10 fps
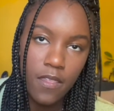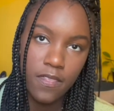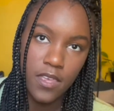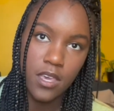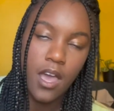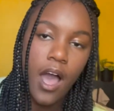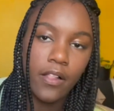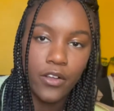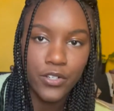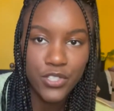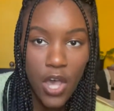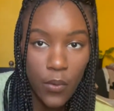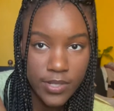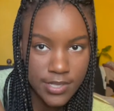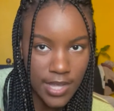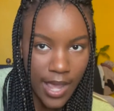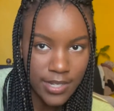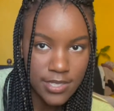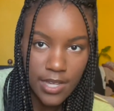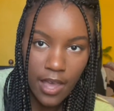the colors
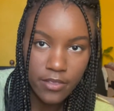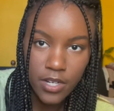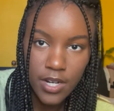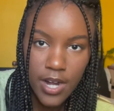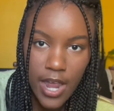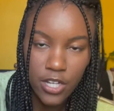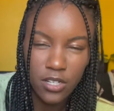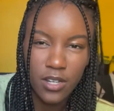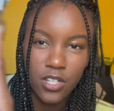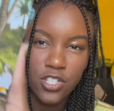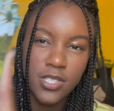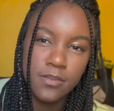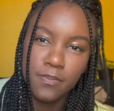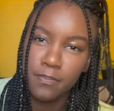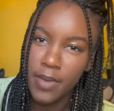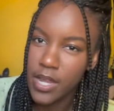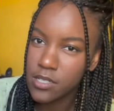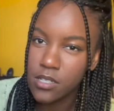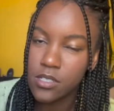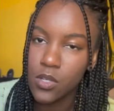coincide together, and it just
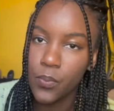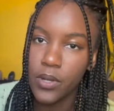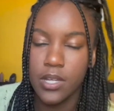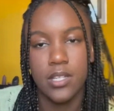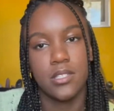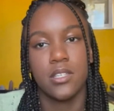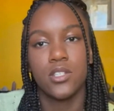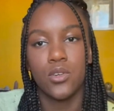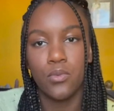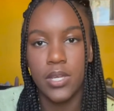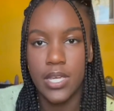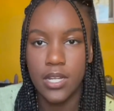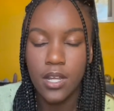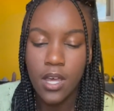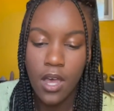makes it super easy to read